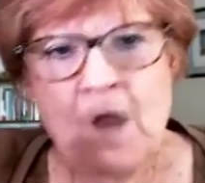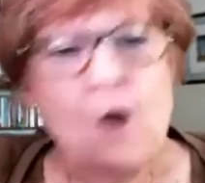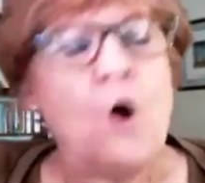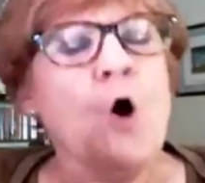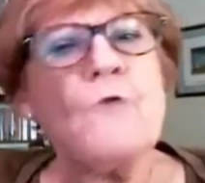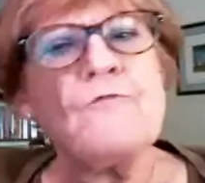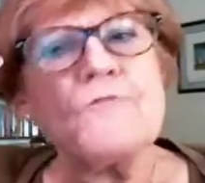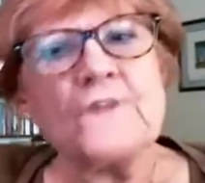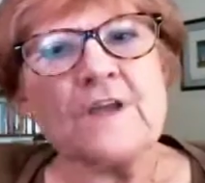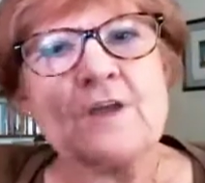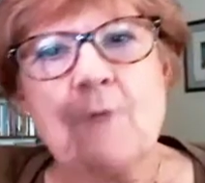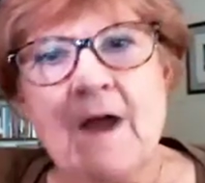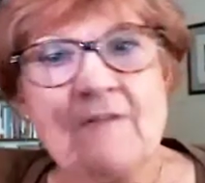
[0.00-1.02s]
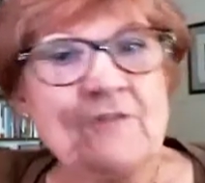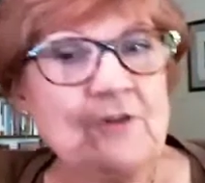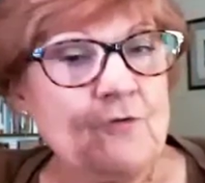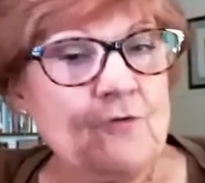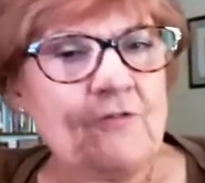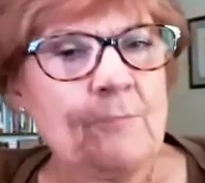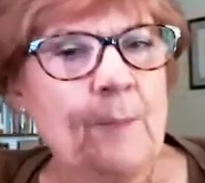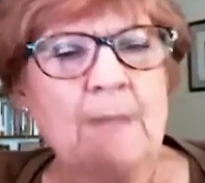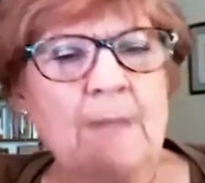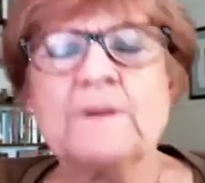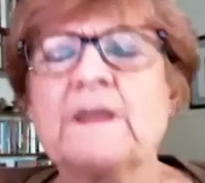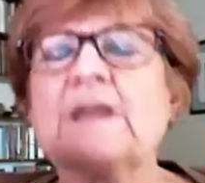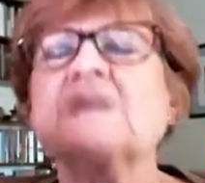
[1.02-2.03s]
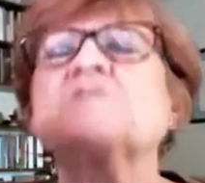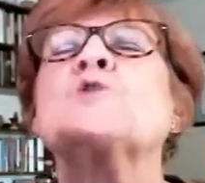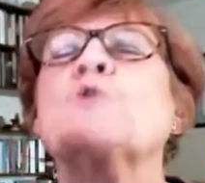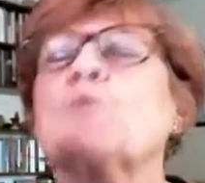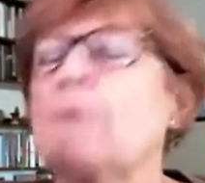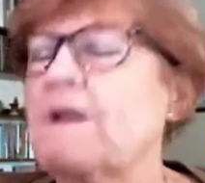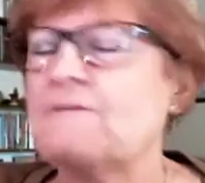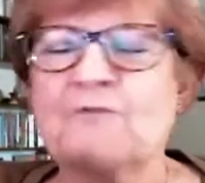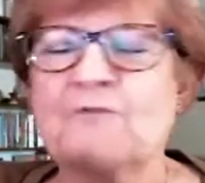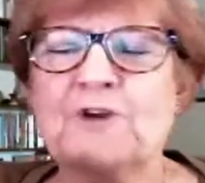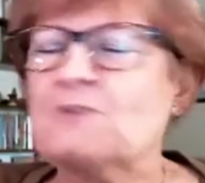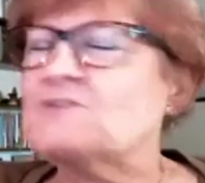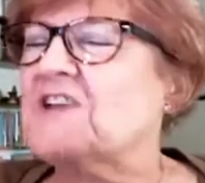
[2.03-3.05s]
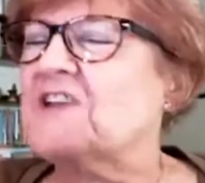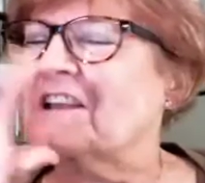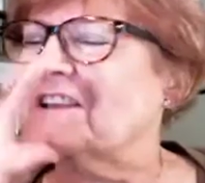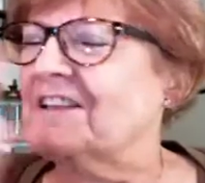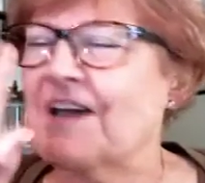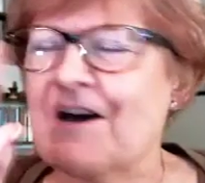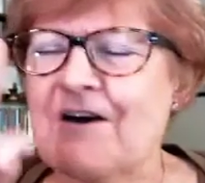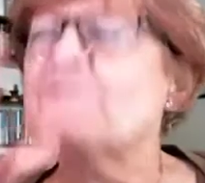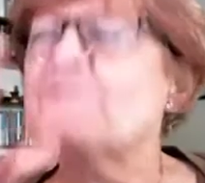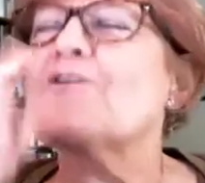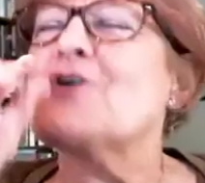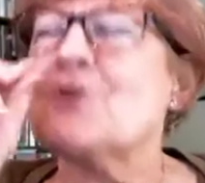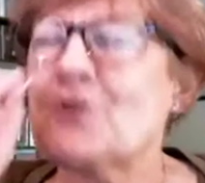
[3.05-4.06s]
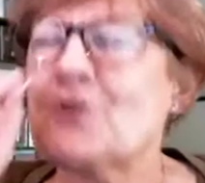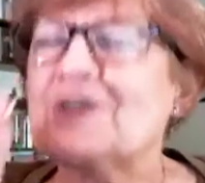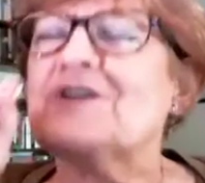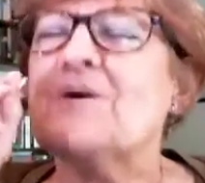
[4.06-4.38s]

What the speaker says: hopefully you have a newer Bible that has great footnotes. I love good